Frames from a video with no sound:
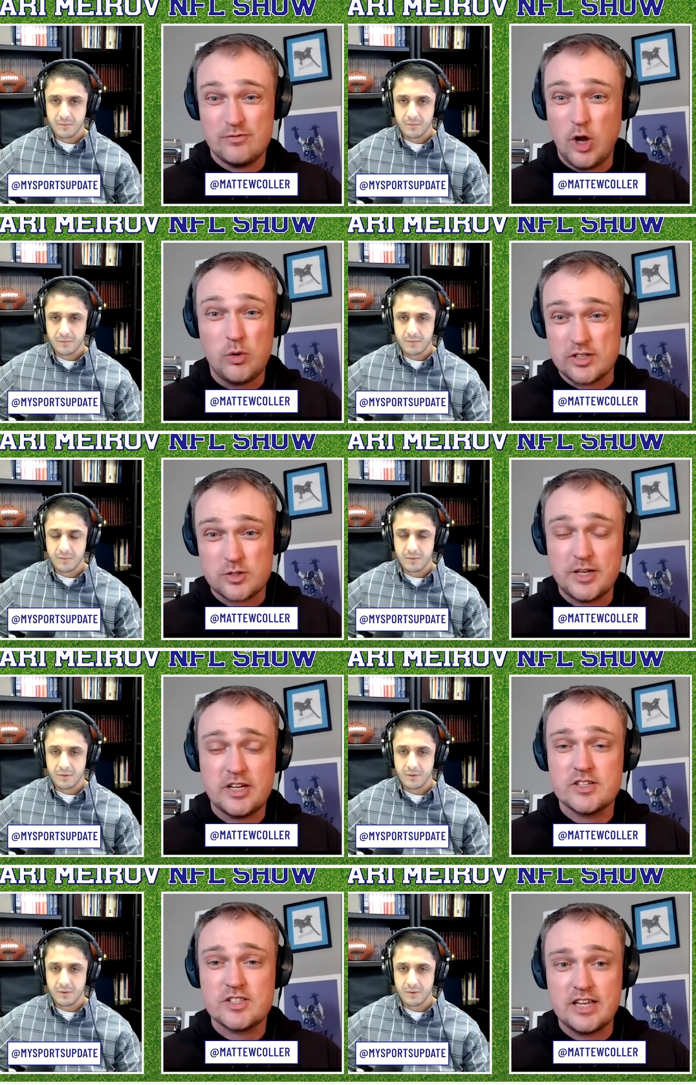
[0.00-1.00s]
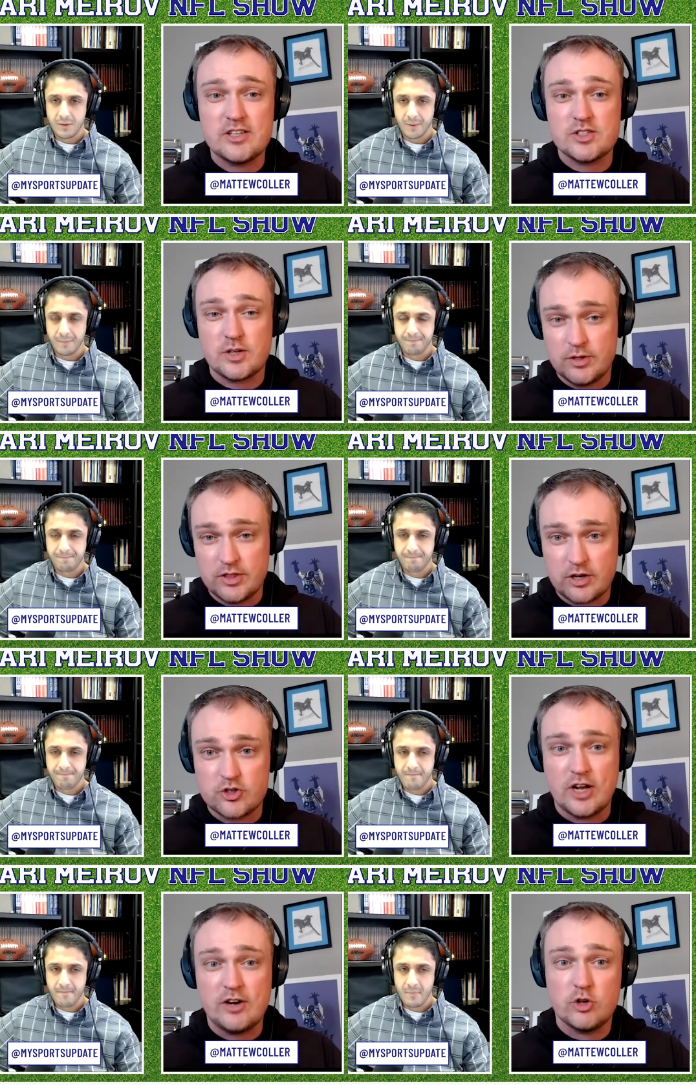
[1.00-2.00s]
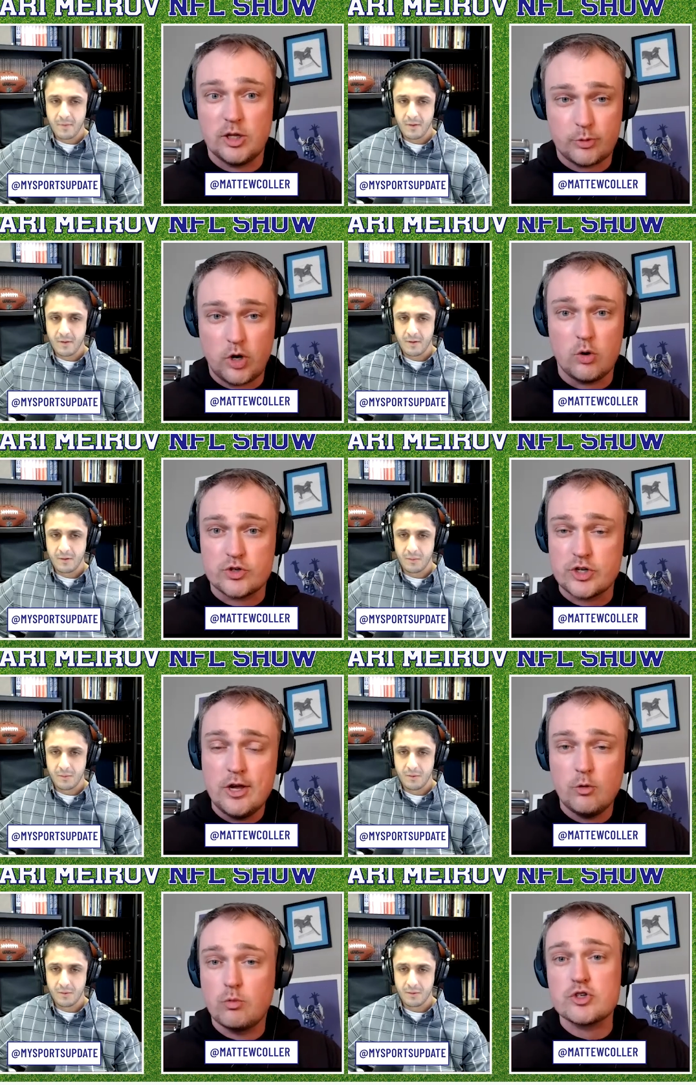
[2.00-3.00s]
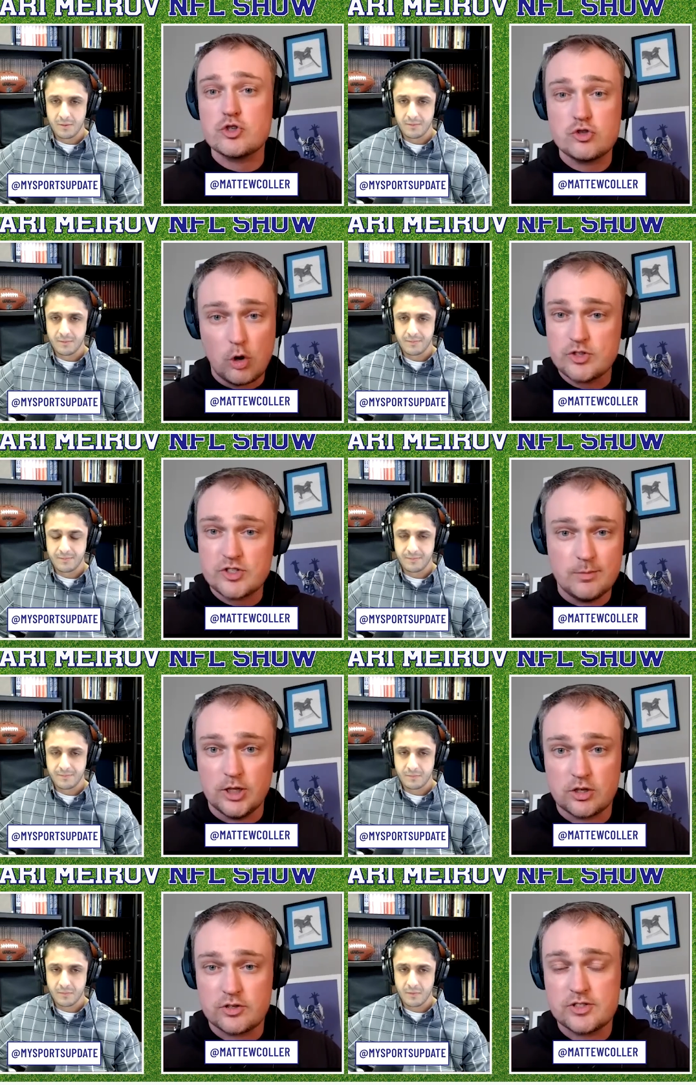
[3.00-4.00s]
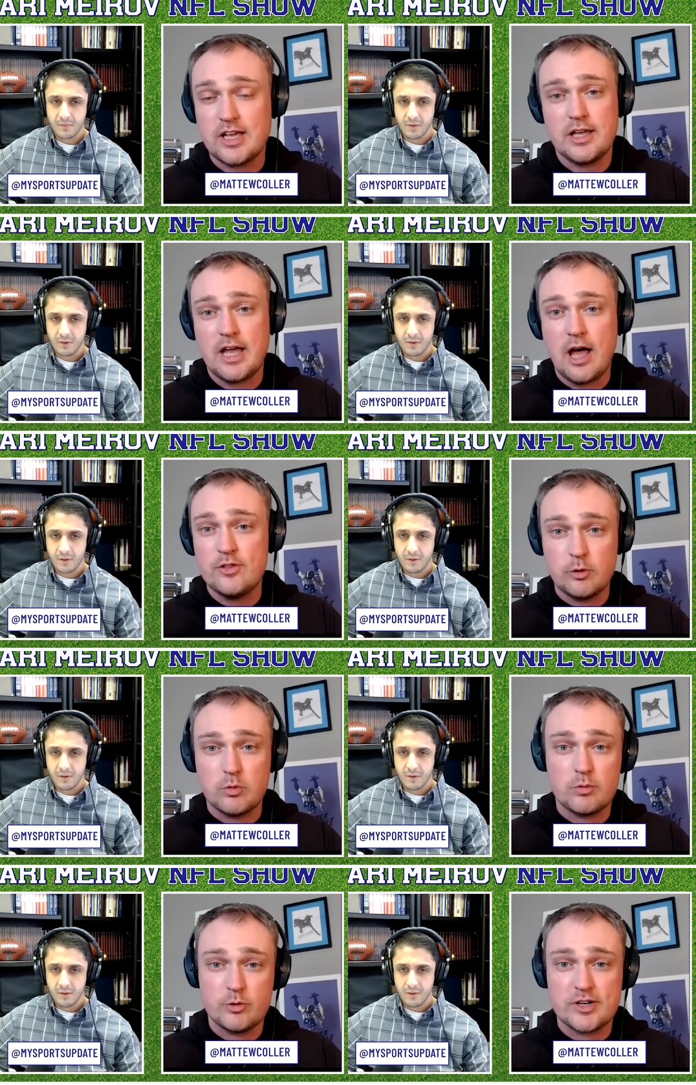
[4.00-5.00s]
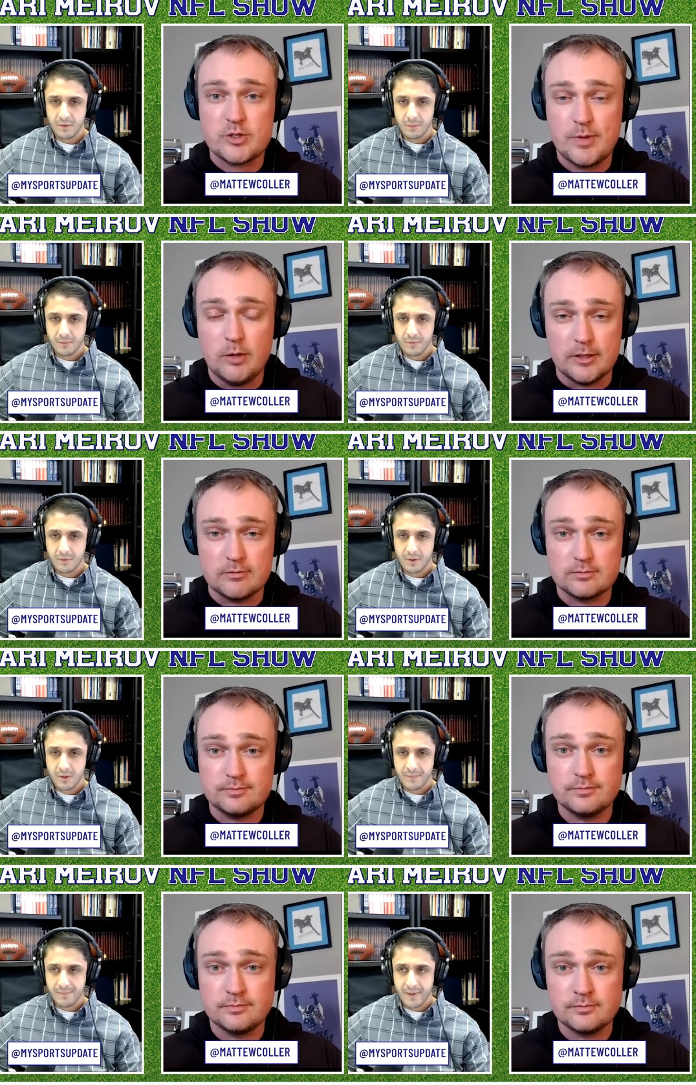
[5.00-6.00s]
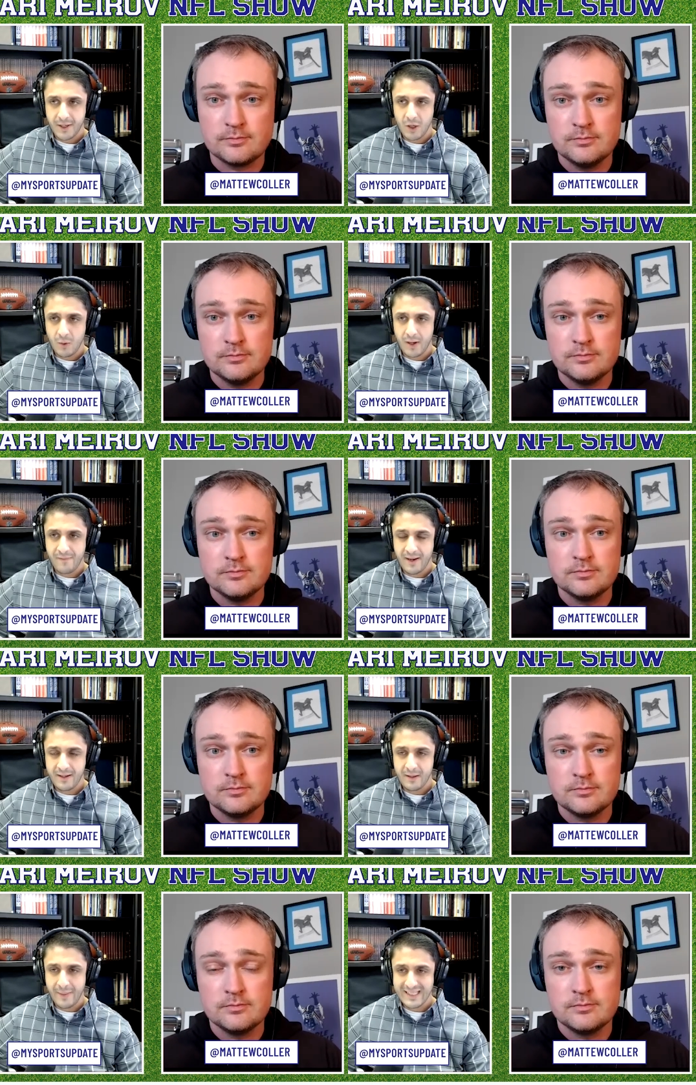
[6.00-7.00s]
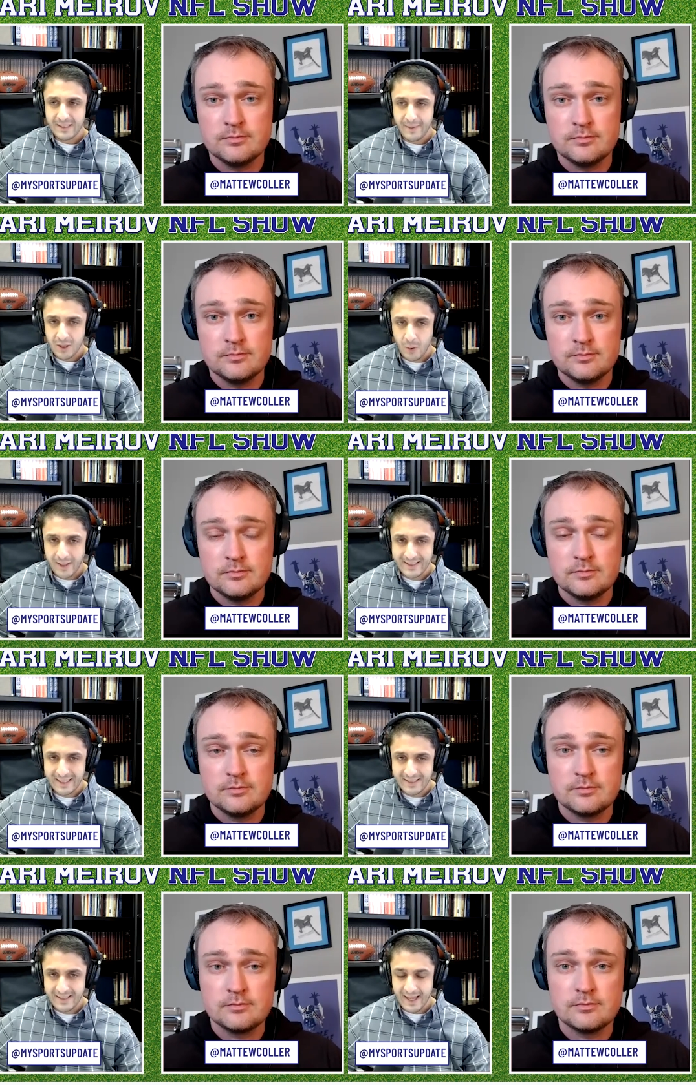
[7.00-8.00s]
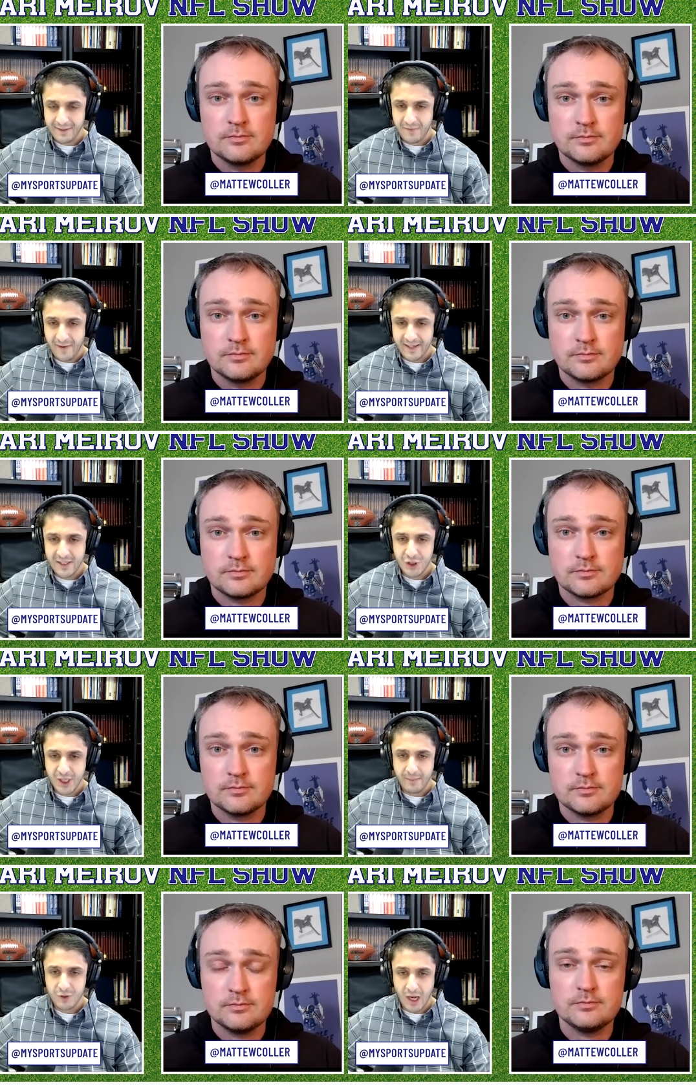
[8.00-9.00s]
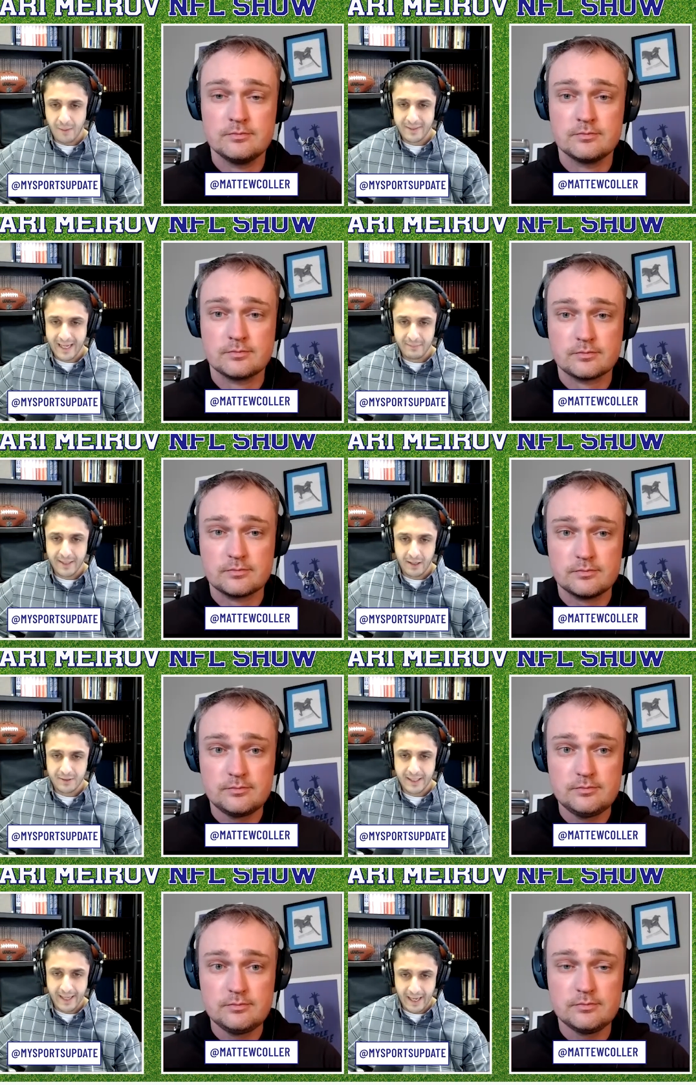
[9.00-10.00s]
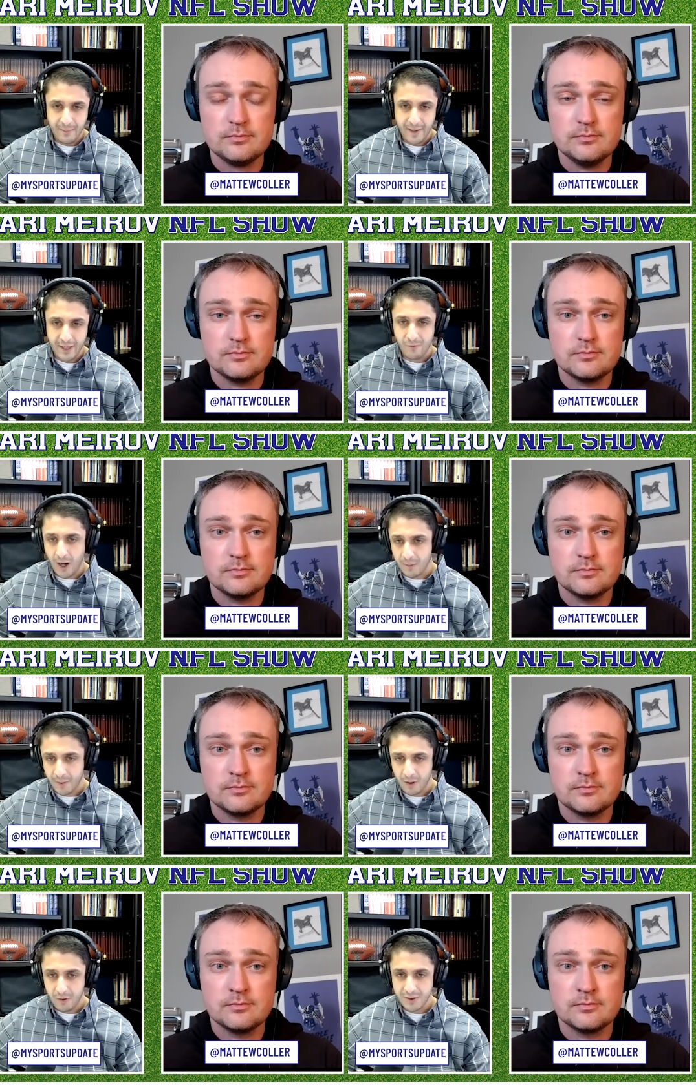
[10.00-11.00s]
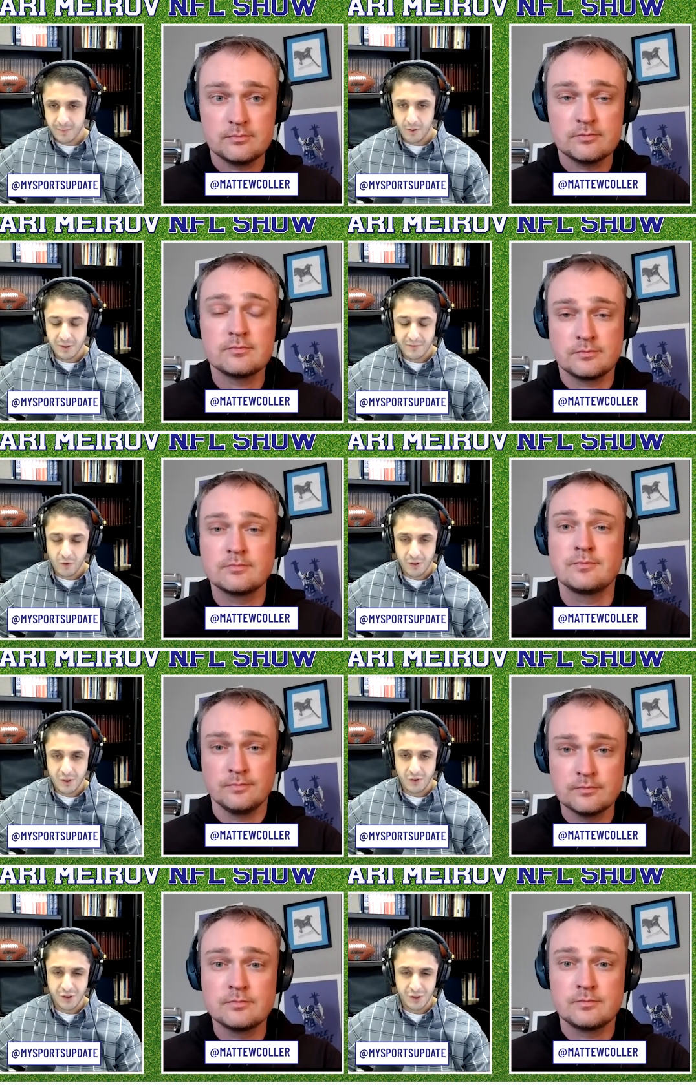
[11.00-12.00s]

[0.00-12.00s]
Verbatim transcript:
Speaker 1: noticed because things, right. their general approach, were so similar to how they were with Rick Spielman
Speaker 2: you know what I find amazing about Kwesi is that the Vikings jam job came down to him and Ryan Poles. Poles, of course, goes to